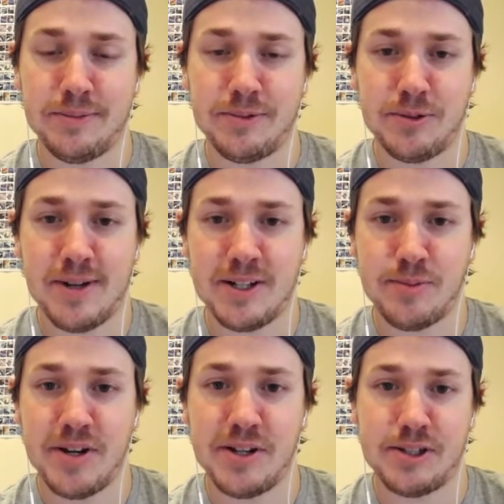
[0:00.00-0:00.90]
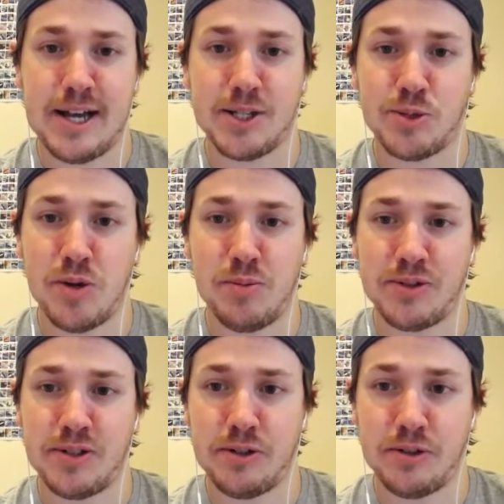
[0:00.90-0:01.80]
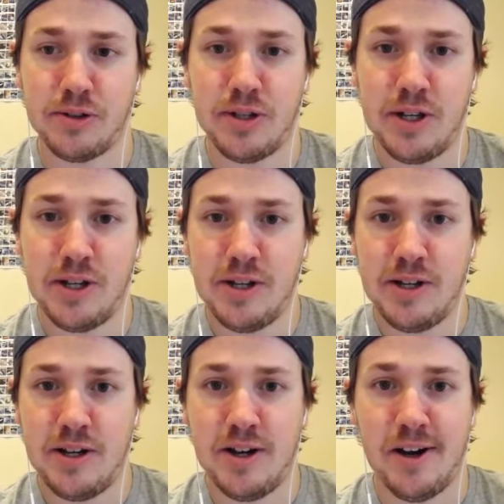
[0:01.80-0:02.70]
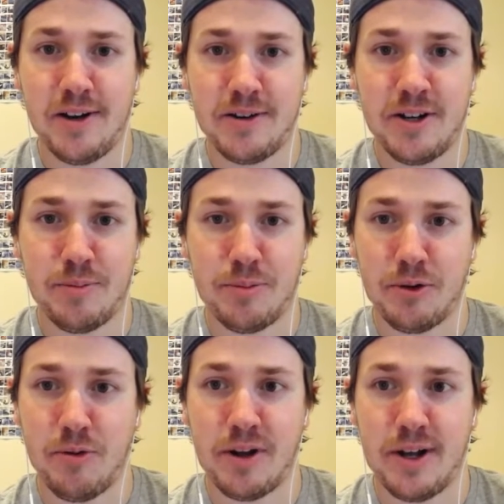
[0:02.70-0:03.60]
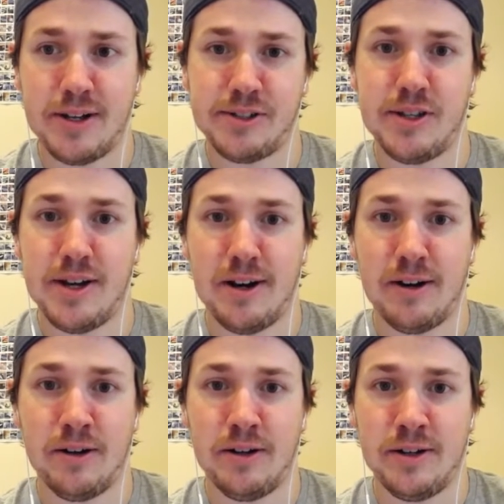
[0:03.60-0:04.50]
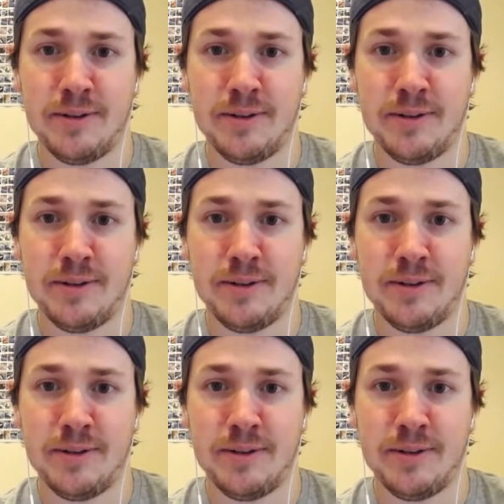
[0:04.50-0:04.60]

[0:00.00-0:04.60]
So not as many as last week, but still a couple of great guys there.